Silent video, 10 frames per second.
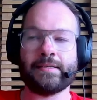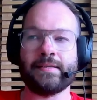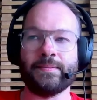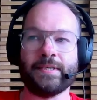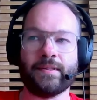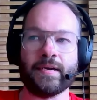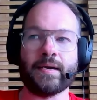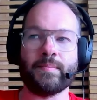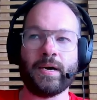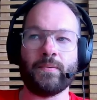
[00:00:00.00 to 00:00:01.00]
them to think
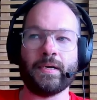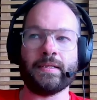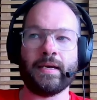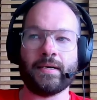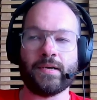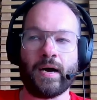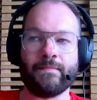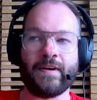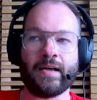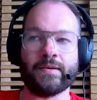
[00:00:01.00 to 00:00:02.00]
about what their
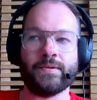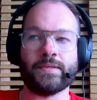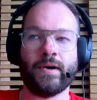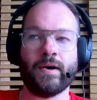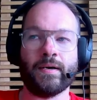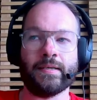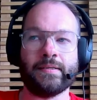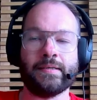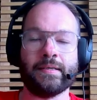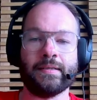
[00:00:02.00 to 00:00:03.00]
top values are and
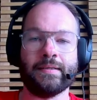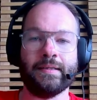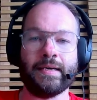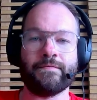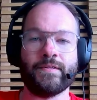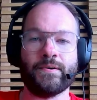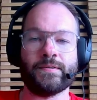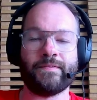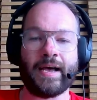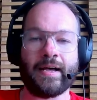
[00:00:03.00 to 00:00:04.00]
to live
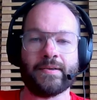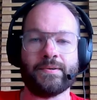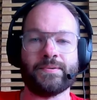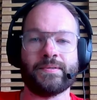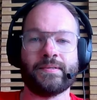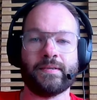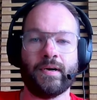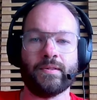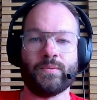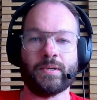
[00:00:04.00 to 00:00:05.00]
those values
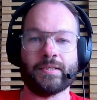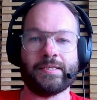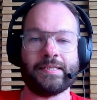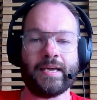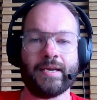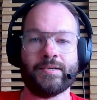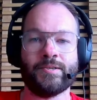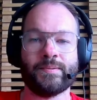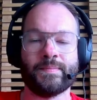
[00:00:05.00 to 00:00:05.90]
on the world stage.